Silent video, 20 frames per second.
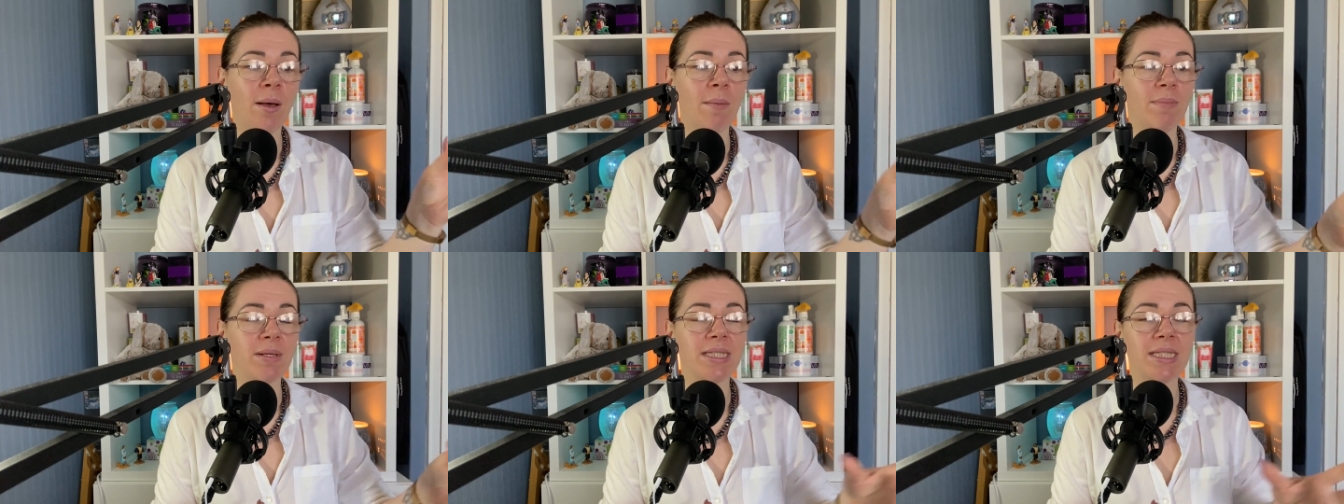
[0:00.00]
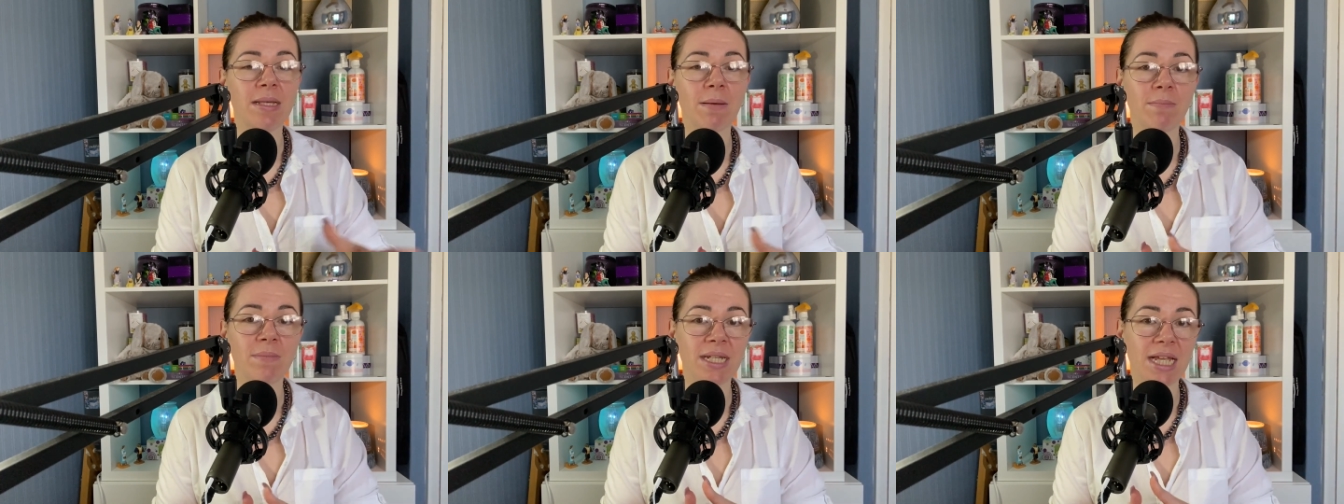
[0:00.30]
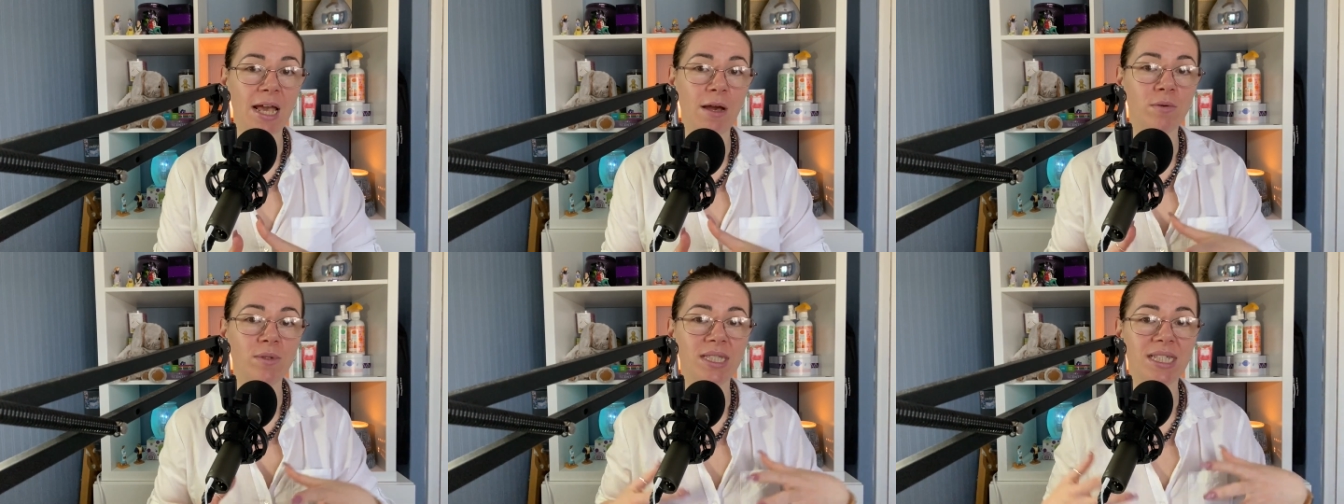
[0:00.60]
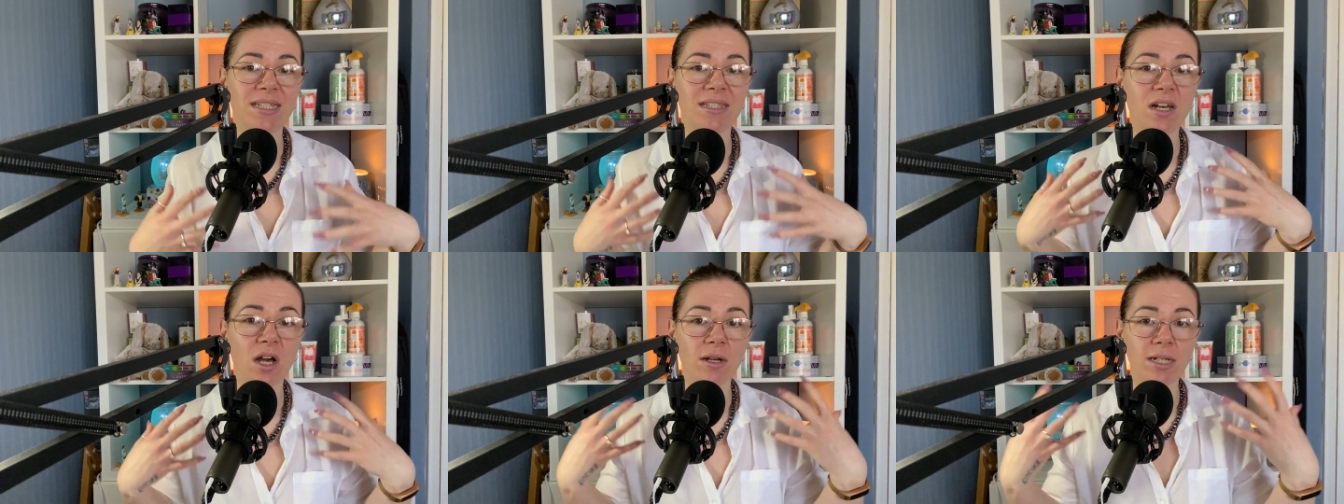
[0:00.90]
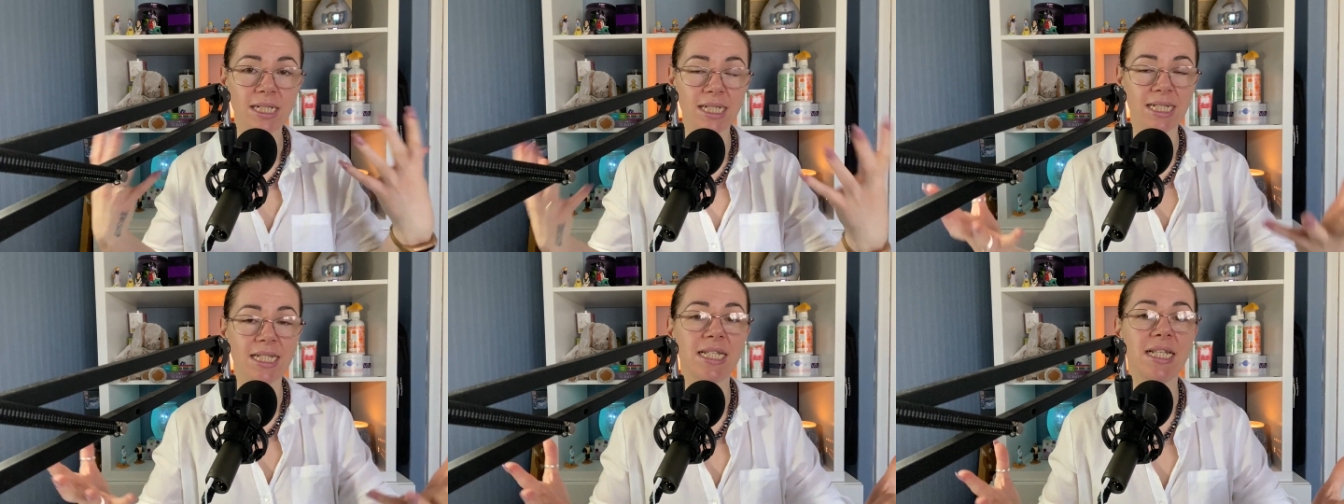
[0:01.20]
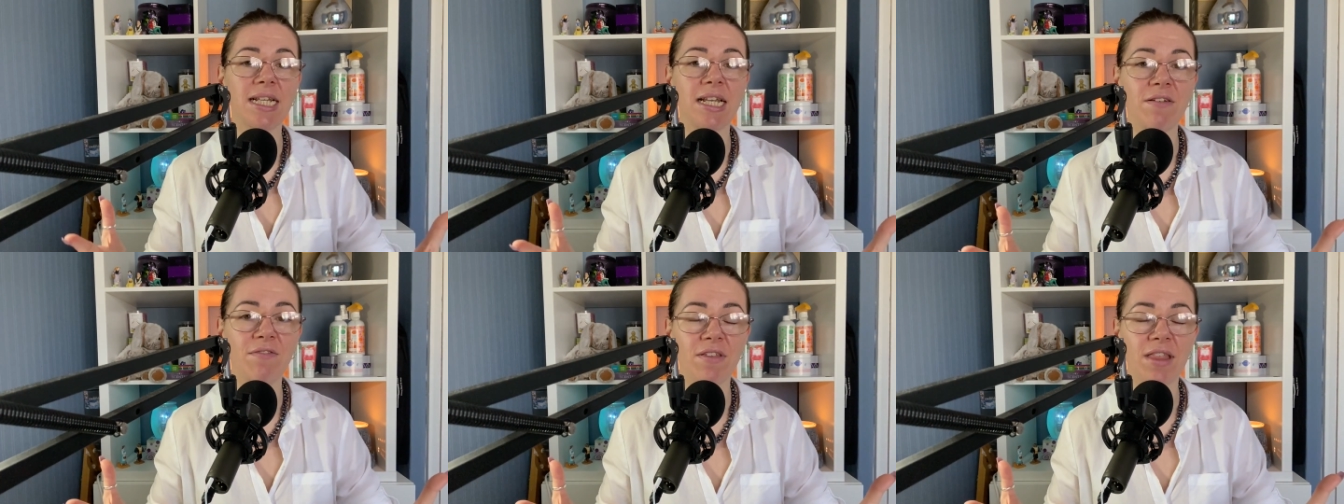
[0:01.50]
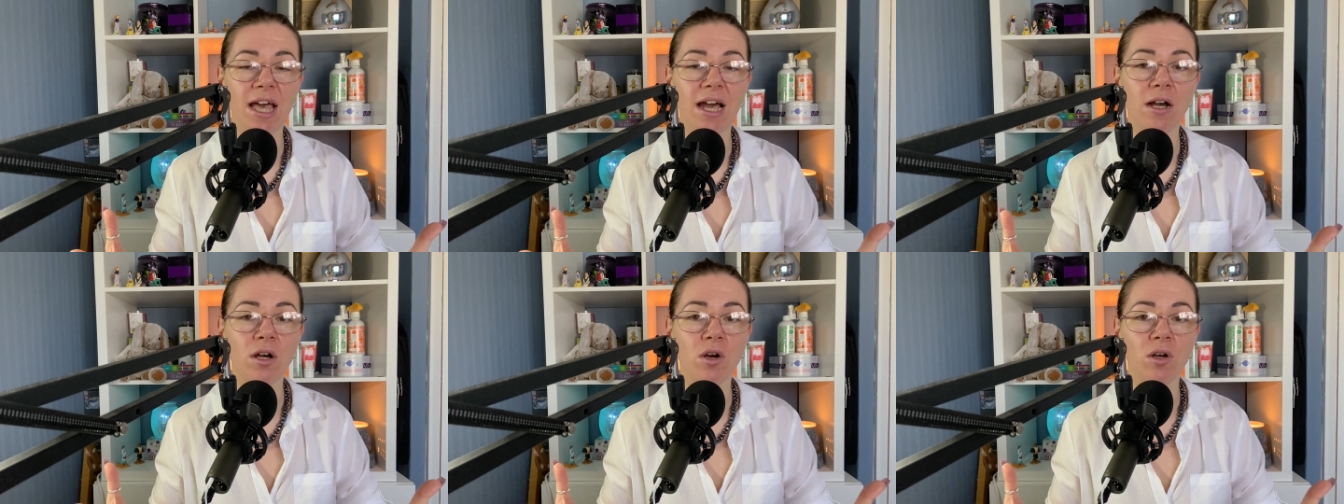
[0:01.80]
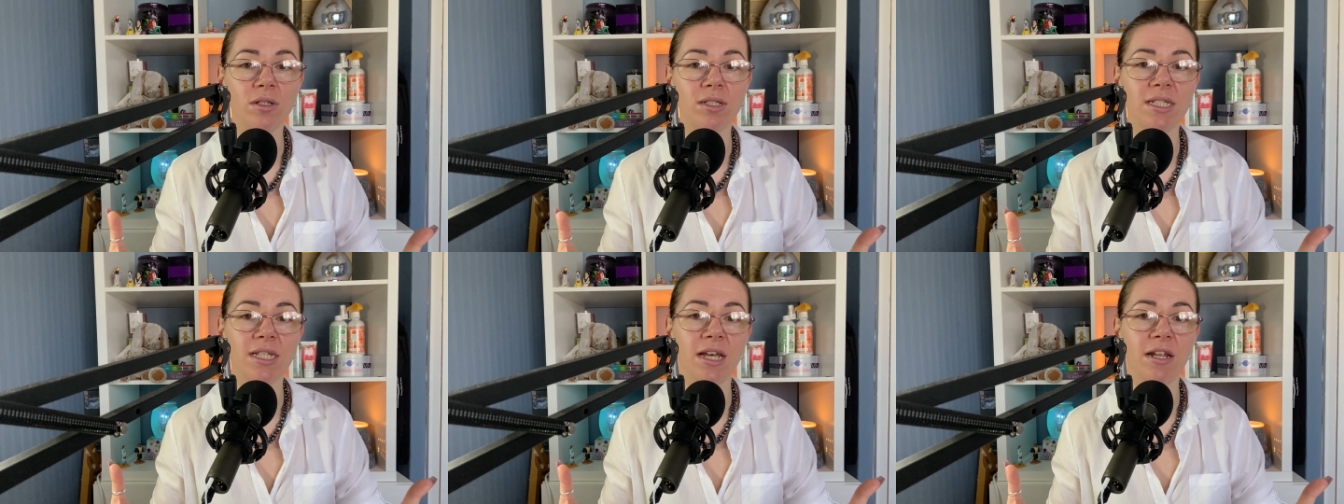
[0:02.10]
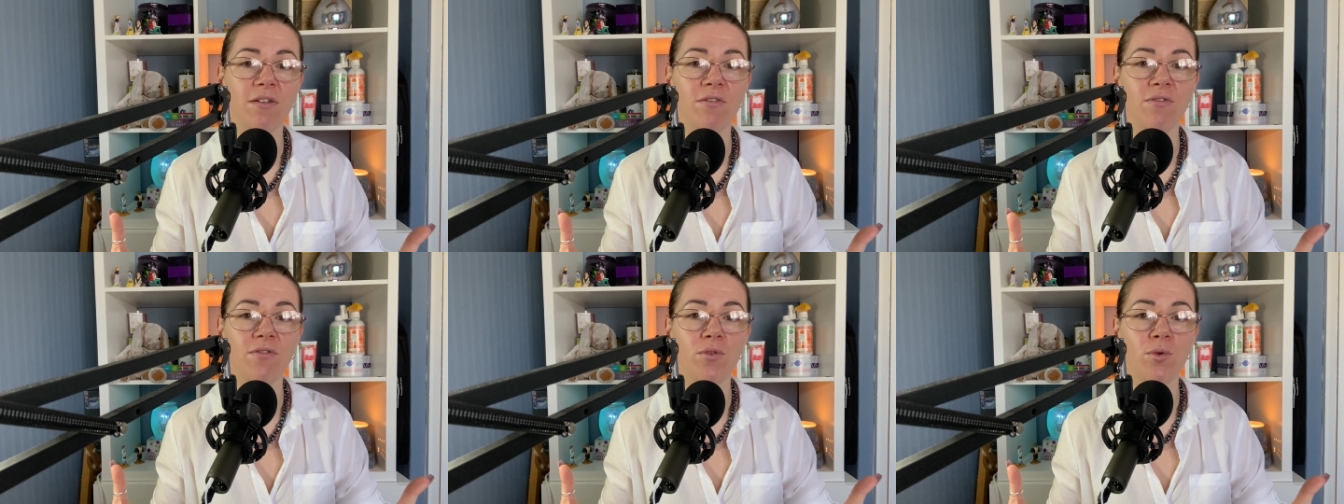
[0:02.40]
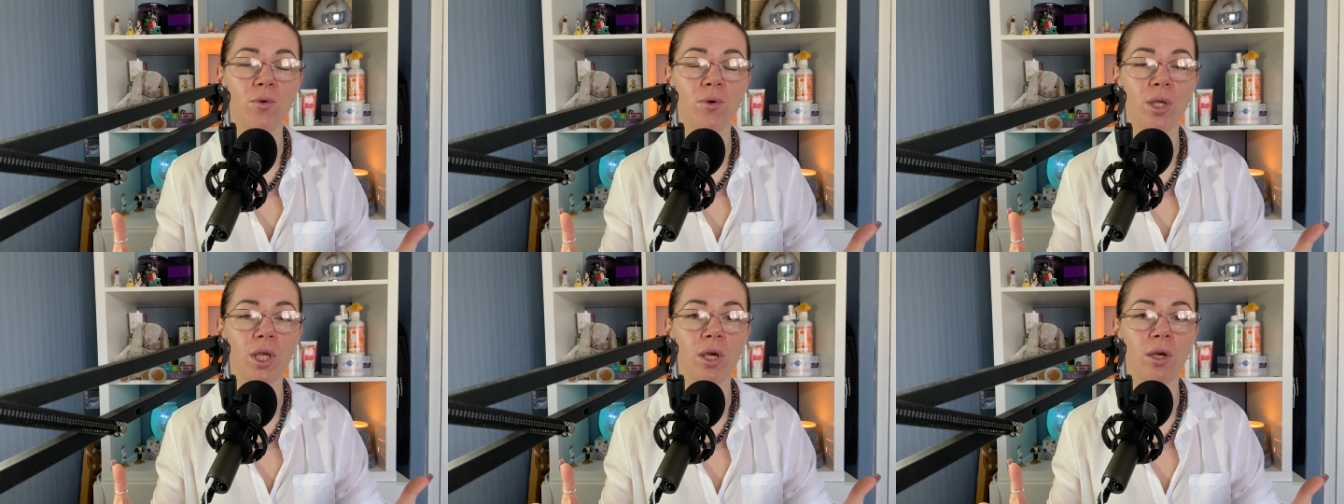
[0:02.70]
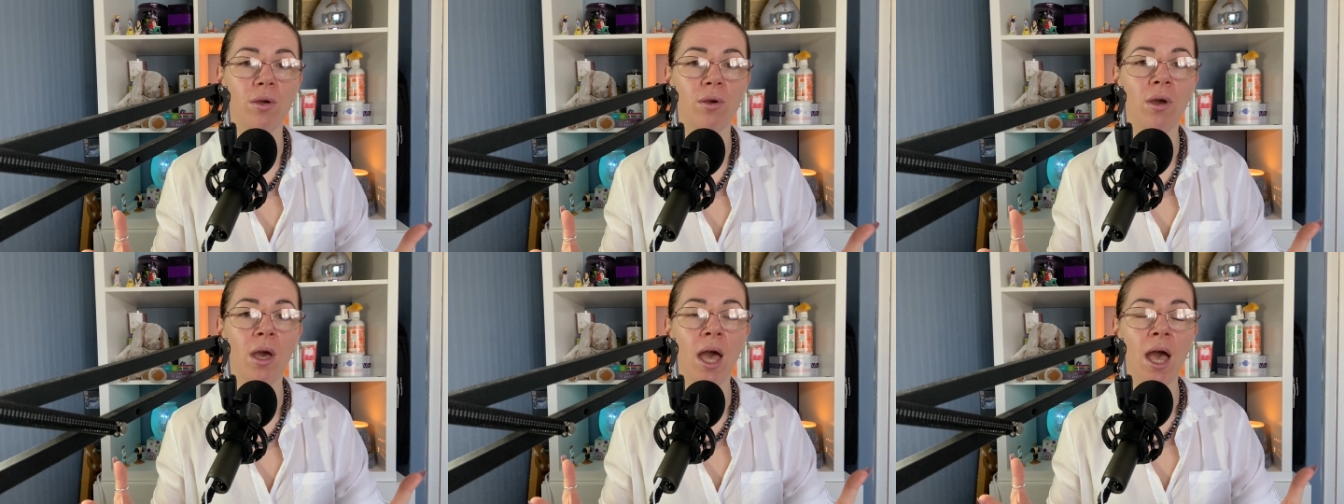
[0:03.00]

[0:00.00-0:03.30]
but somebody else is going to deliver that content for you